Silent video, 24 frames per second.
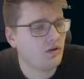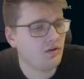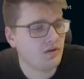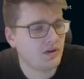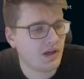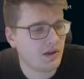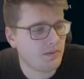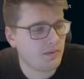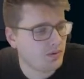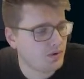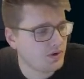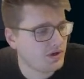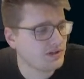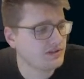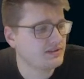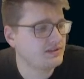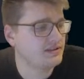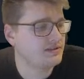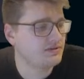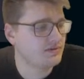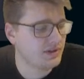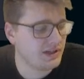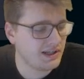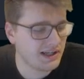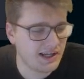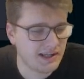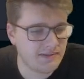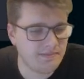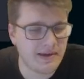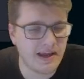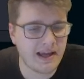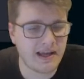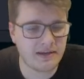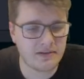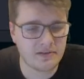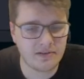Okay, because it's
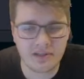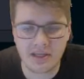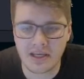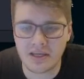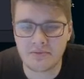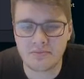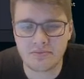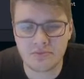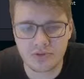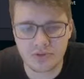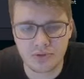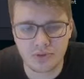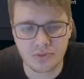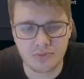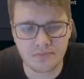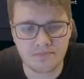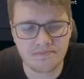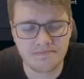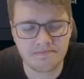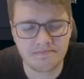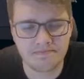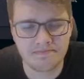relayed back. Okay, cool.